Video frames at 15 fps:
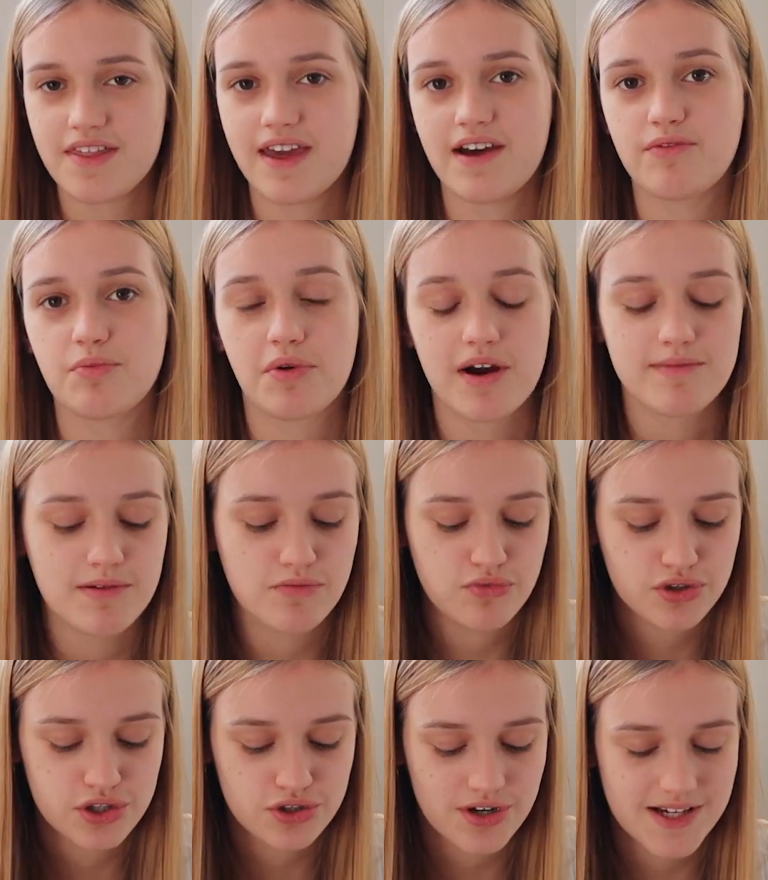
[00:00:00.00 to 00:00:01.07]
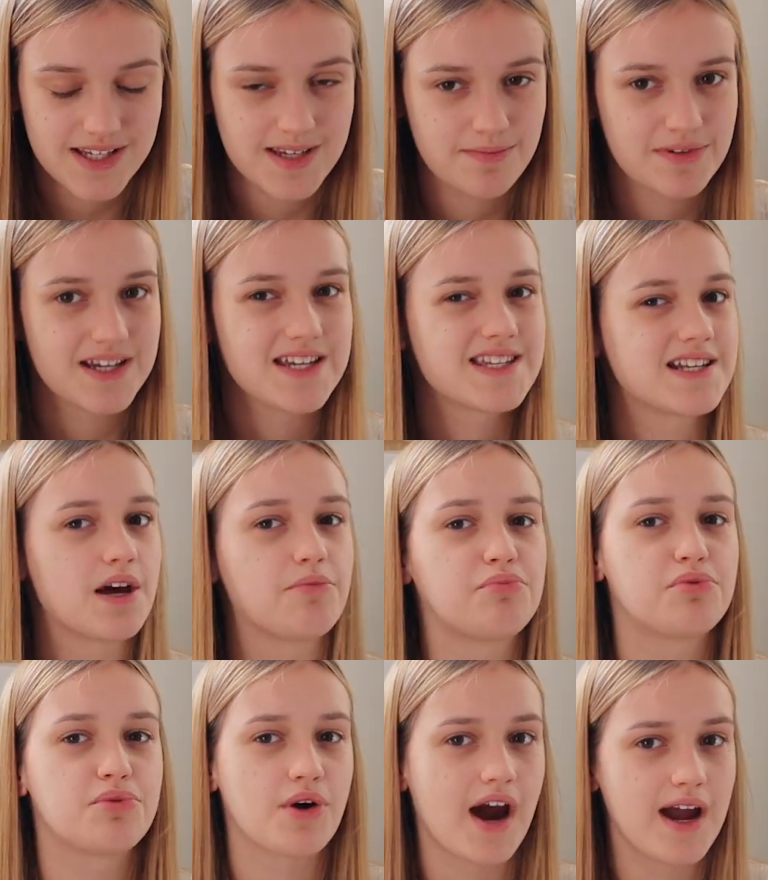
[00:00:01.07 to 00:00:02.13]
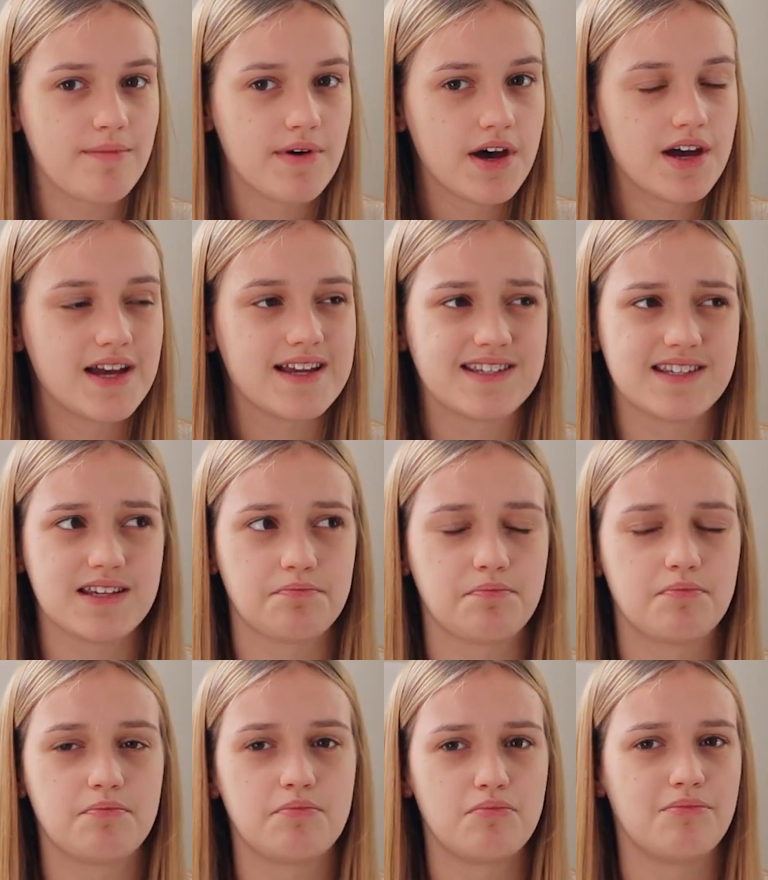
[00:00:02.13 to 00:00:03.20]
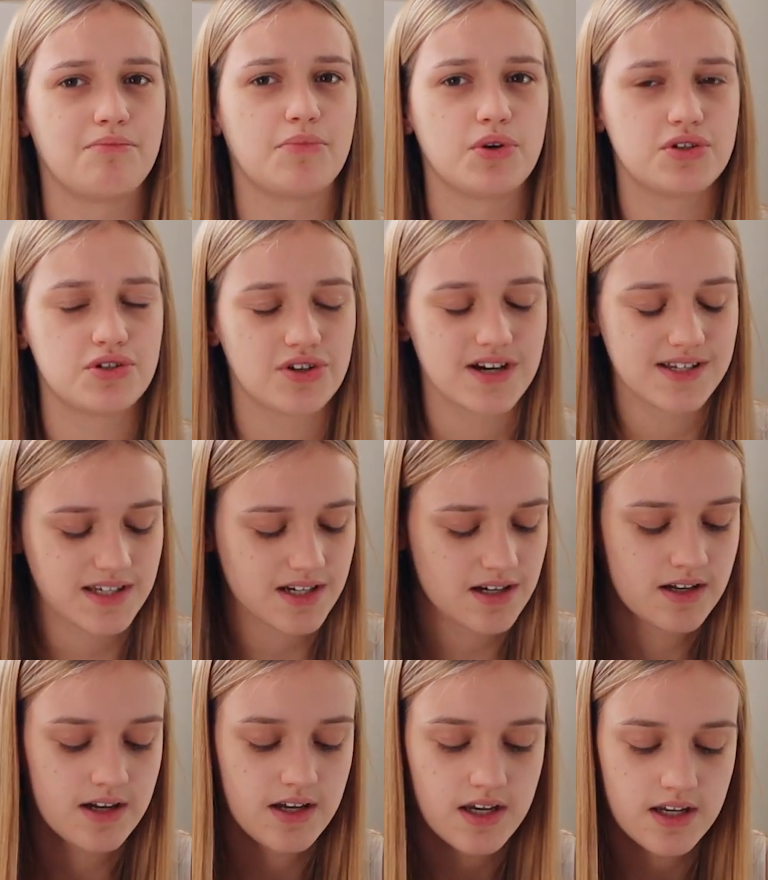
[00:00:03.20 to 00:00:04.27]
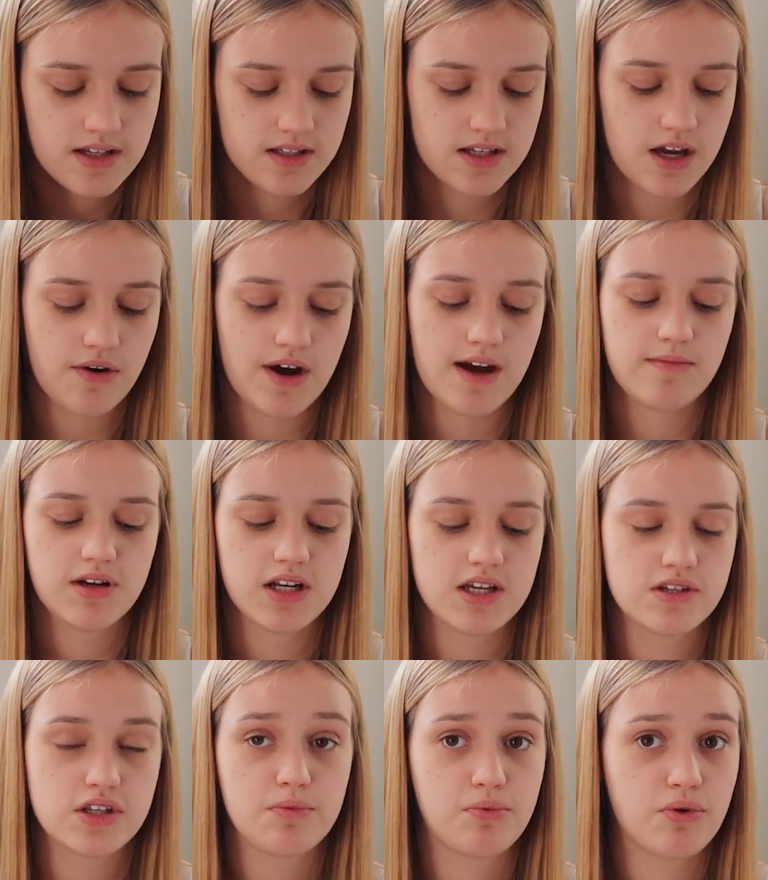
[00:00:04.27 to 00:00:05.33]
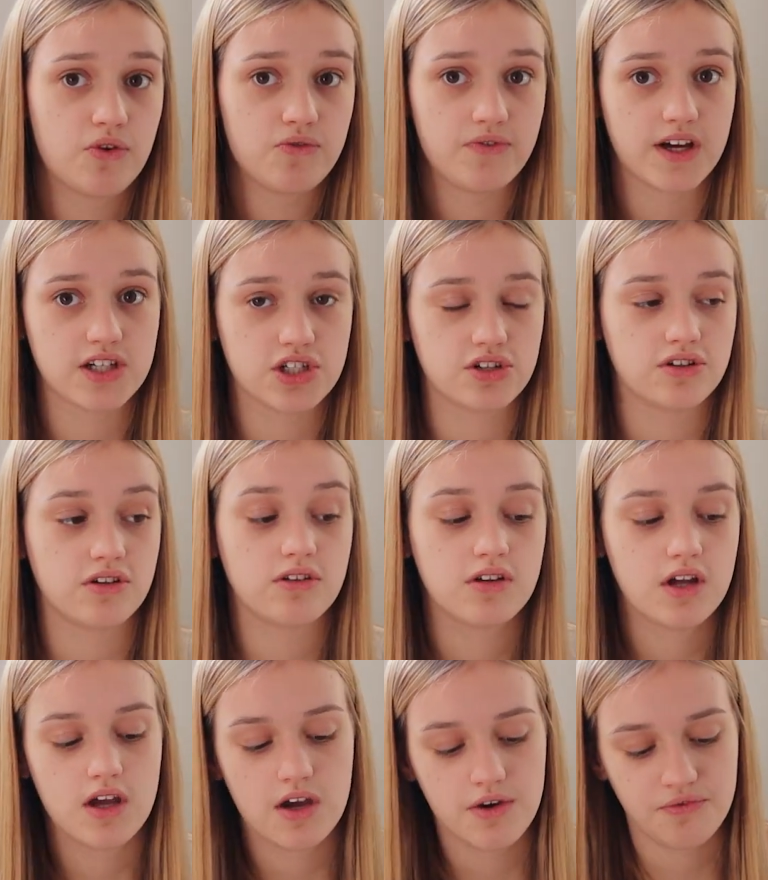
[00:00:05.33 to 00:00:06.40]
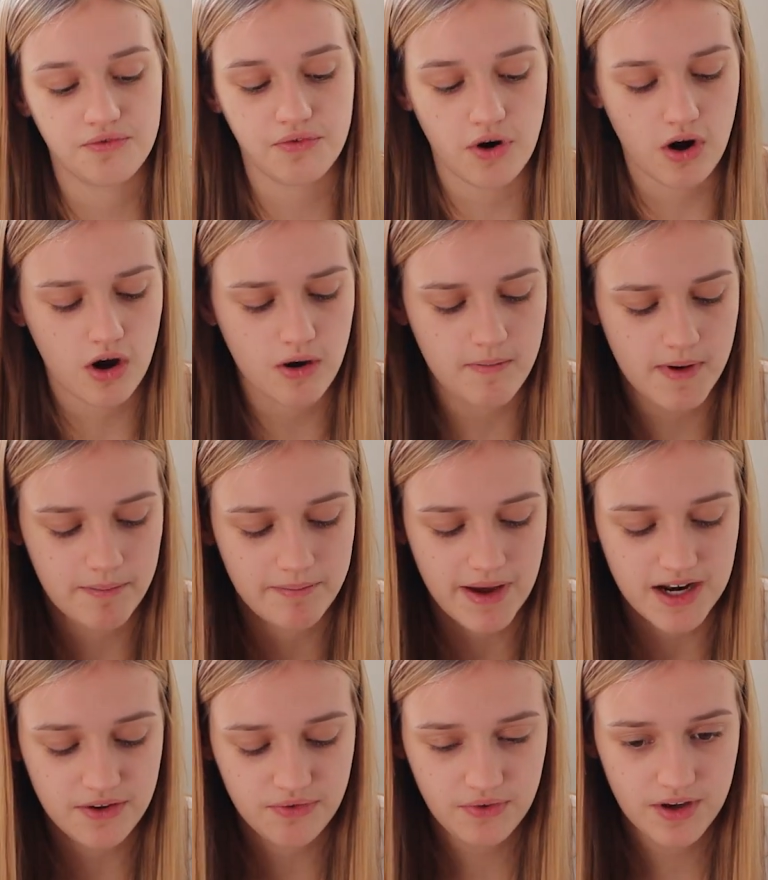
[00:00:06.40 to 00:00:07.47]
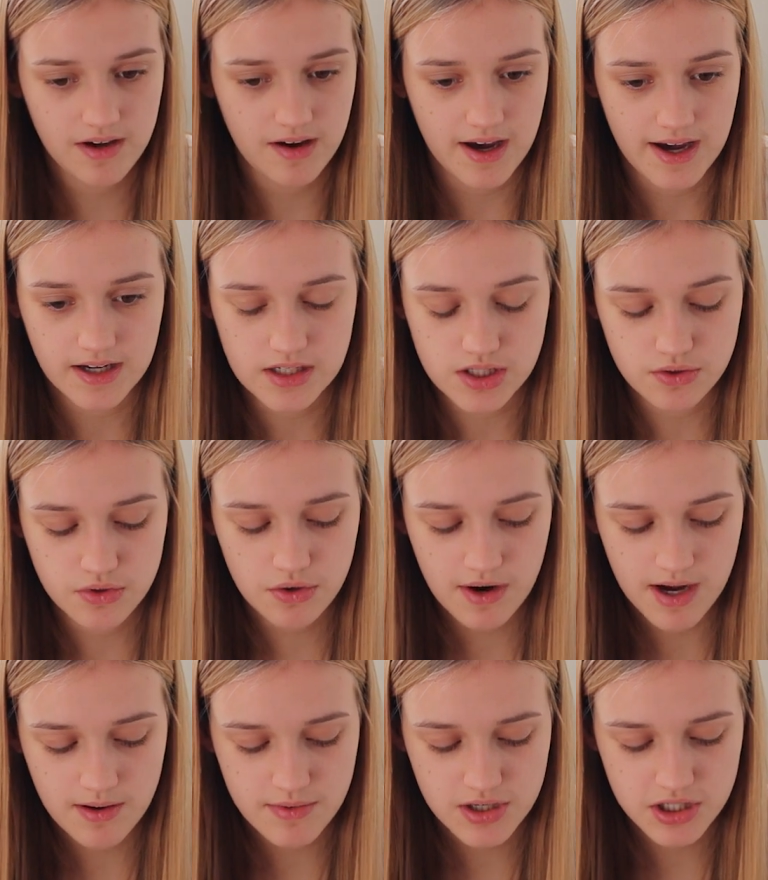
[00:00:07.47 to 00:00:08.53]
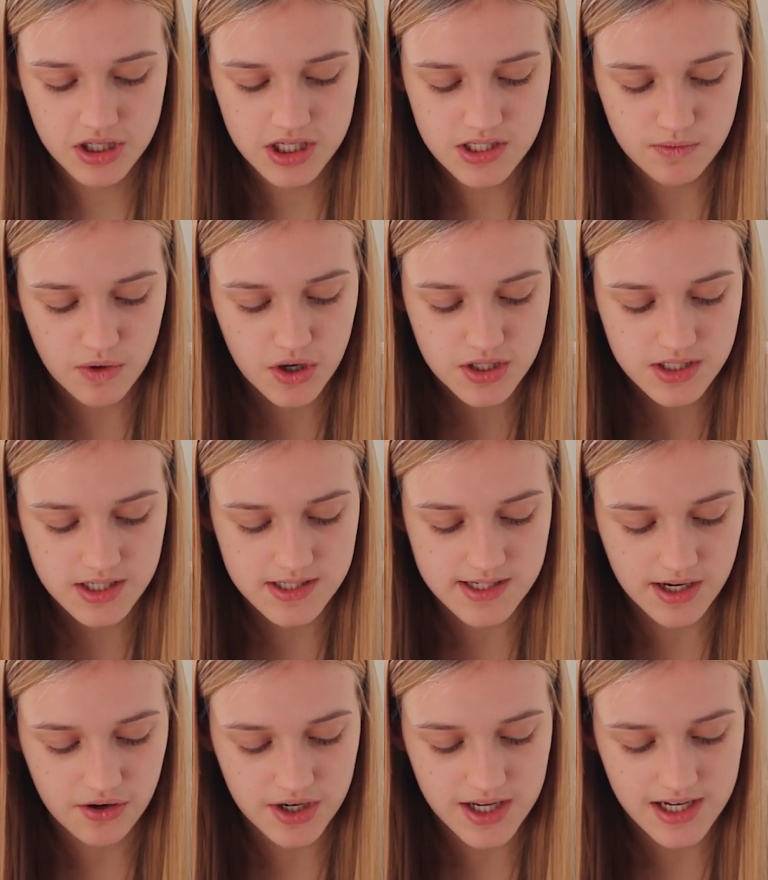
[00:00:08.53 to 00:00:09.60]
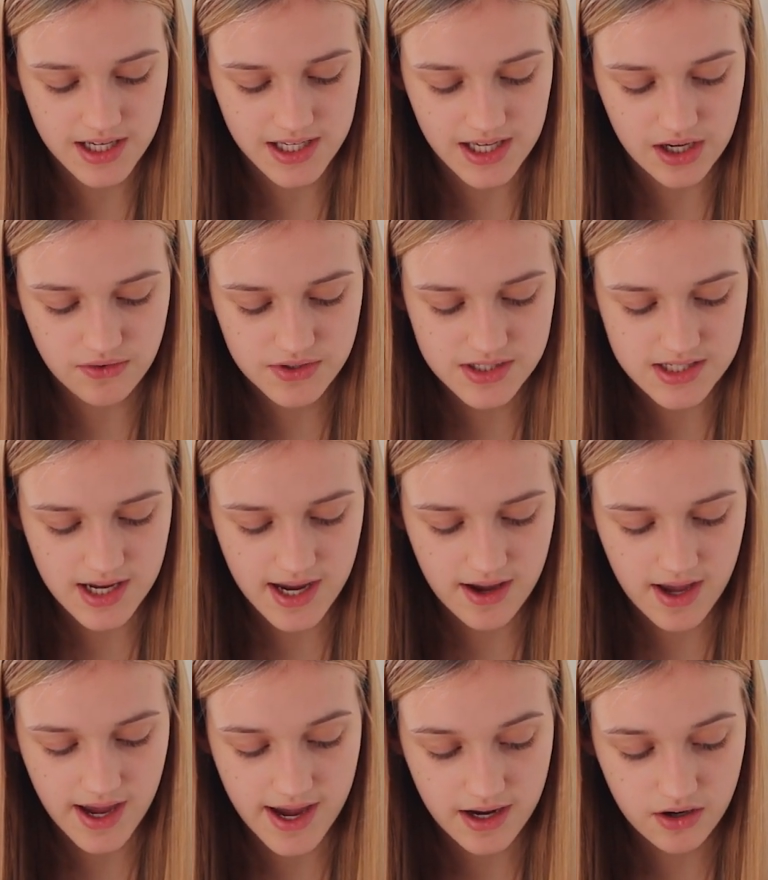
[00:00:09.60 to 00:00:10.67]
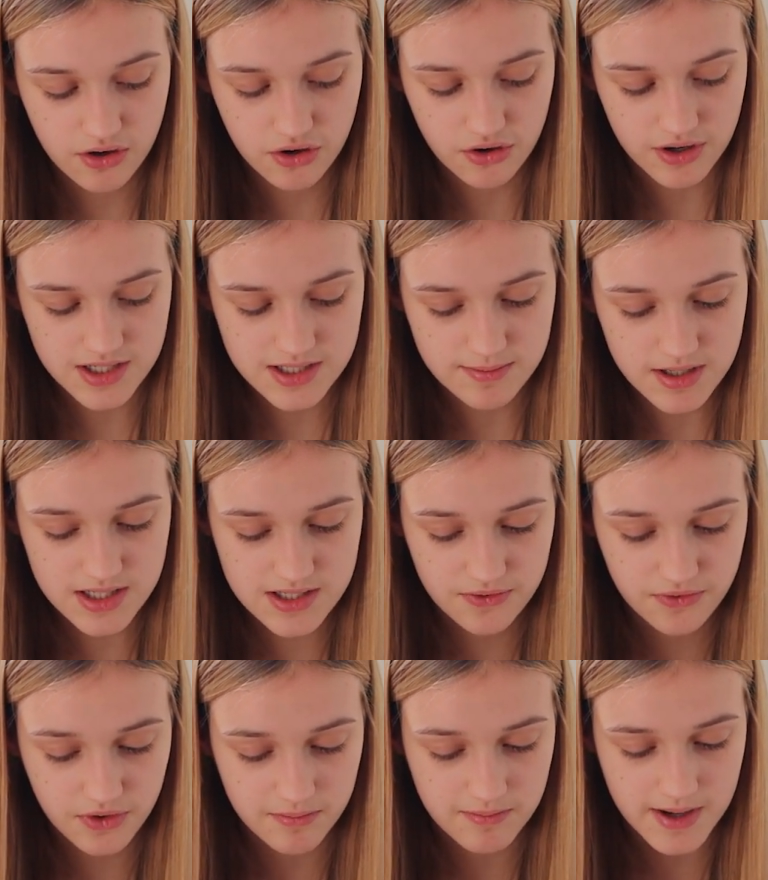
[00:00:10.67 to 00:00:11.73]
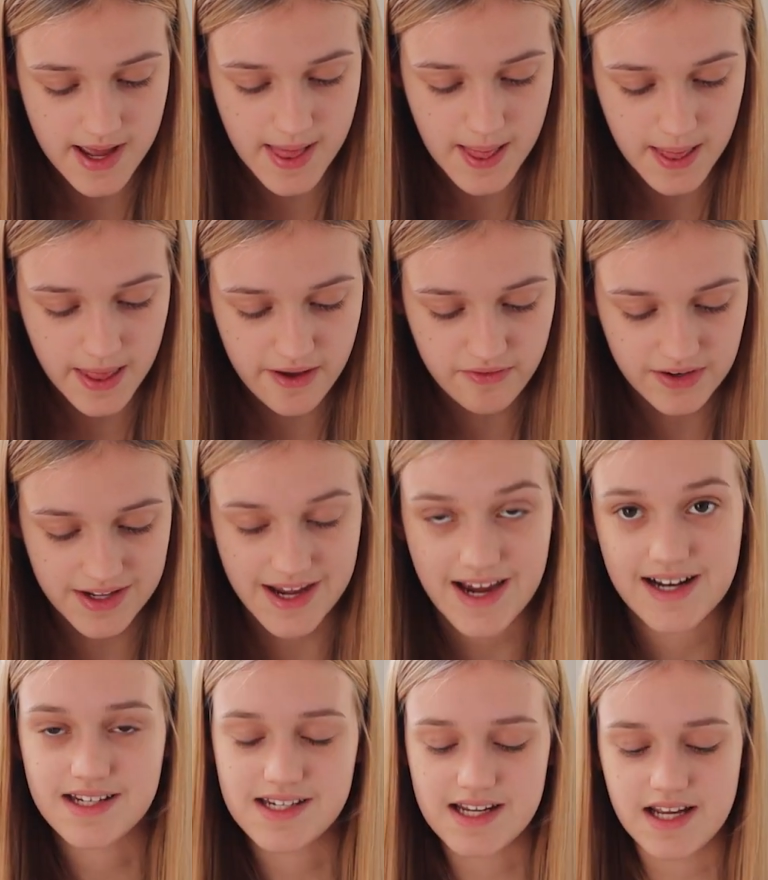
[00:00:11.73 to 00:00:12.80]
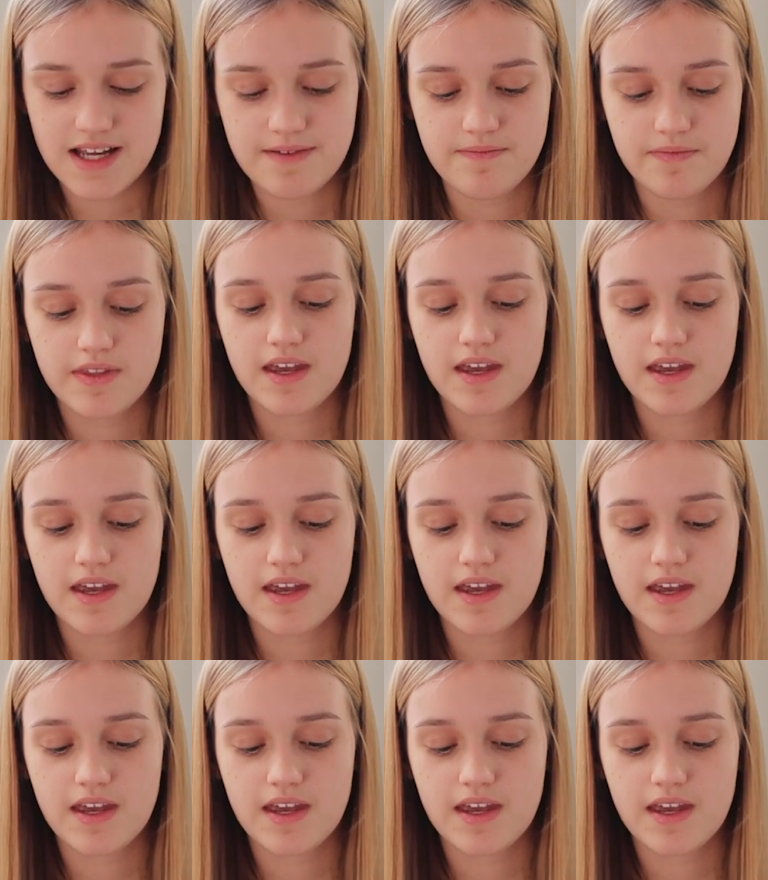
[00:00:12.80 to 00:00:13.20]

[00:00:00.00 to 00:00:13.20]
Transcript: They have a priming moisturizer, but it isn't a primer, it's moisturizer. So I'm going to use the Professional from Benefit. I don't know how much this was because I got it in a gift set at Christmas from my lovely auntie.